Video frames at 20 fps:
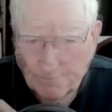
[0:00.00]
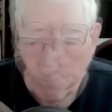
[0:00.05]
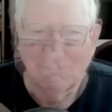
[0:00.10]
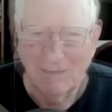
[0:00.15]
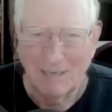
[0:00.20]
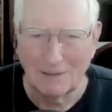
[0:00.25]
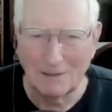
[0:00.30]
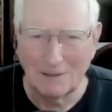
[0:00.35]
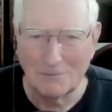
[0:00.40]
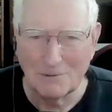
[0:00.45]

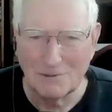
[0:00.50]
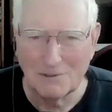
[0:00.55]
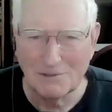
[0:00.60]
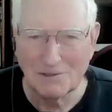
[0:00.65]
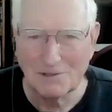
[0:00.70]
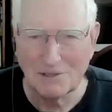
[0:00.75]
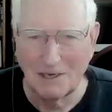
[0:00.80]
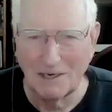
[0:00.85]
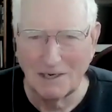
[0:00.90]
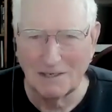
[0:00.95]
Back with the
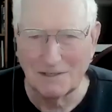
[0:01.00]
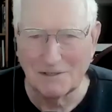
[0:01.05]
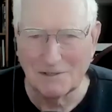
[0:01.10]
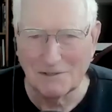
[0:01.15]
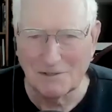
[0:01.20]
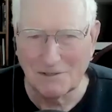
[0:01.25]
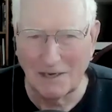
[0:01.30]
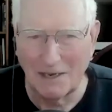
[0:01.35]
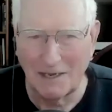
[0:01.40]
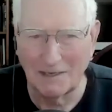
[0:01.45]

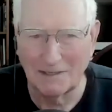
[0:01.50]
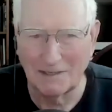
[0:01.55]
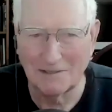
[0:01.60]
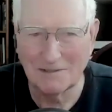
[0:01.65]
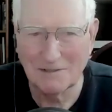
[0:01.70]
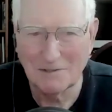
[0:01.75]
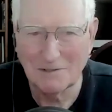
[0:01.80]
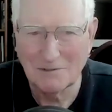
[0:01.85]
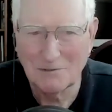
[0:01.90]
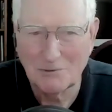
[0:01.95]
scientist's hat, he
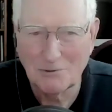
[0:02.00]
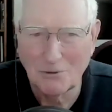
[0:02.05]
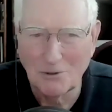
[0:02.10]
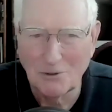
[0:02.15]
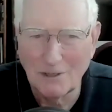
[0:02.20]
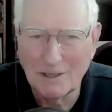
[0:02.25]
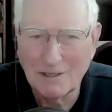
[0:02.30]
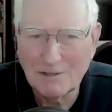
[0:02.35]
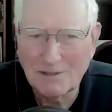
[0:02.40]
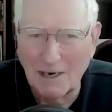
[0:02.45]
says, Joy
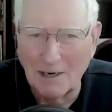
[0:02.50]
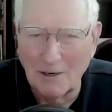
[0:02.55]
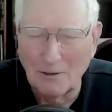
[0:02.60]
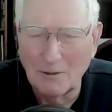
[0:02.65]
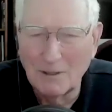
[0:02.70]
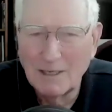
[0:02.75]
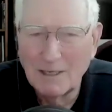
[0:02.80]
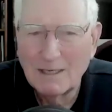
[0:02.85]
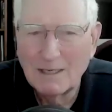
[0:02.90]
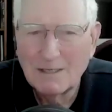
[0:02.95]
is
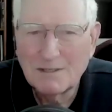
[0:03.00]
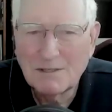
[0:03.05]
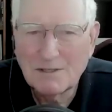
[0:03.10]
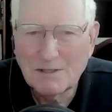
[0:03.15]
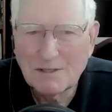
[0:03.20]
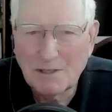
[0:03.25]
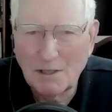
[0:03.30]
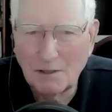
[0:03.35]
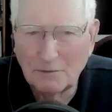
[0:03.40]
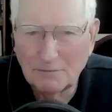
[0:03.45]
how
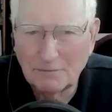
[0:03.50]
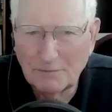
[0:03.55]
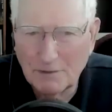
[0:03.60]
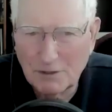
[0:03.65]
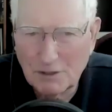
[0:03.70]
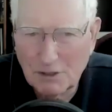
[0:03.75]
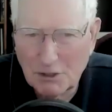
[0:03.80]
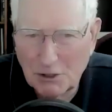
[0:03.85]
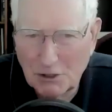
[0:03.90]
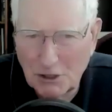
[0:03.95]

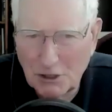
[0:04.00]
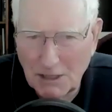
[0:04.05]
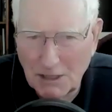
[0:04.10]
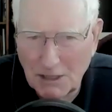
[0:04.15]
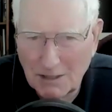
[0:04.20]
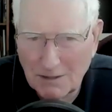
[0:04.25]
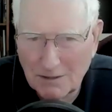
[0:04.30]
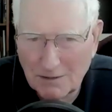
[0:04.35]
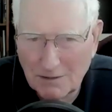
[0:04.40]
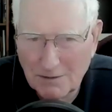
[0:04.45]
selfish
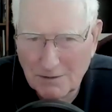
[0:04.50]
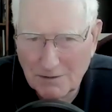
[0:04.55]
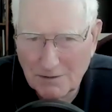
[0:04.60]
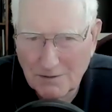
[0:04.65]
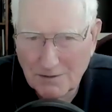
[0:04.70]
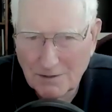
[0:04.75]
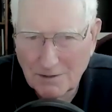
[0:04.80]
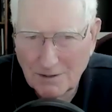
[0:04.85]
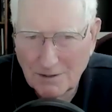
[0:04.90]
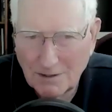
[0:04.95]

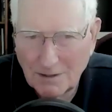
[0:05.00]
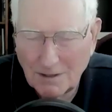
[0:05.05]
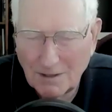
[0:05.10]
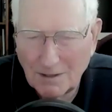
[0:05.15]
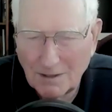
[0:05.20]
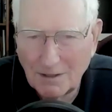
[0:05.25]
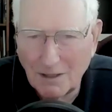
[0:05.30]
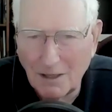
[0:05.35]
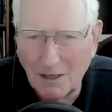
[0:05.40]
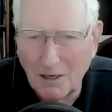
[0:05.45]
genes
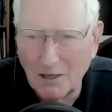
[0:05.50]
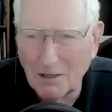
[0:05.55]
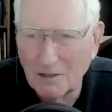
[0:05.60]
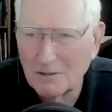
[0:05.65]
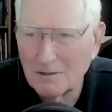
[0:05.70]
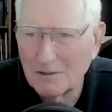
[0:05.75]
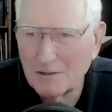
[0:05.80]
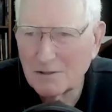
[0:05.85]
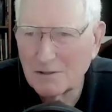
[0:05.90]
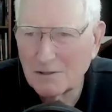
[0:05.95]

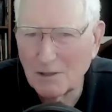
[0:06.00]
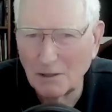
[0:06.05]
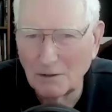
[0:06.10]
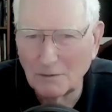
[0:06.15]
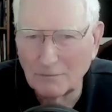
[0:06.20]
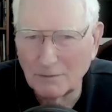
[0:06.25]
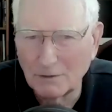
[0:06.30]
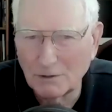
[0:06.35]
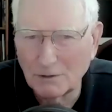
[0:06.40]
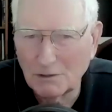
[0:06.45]

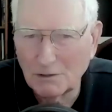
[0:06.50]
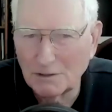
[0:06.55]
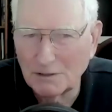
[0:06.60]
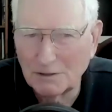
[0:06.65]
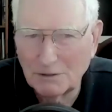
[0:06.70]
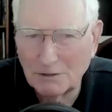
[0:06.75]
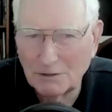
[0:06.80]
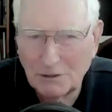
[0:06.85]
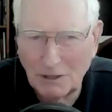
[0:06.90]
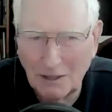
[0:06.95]
unselfishly
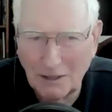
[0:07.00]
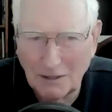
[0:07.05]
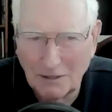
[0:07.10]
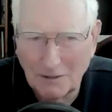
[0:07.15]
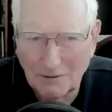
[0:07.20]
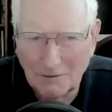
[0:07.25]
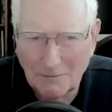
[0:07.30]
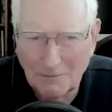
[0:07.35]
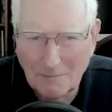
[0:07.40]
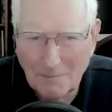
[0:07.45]
share.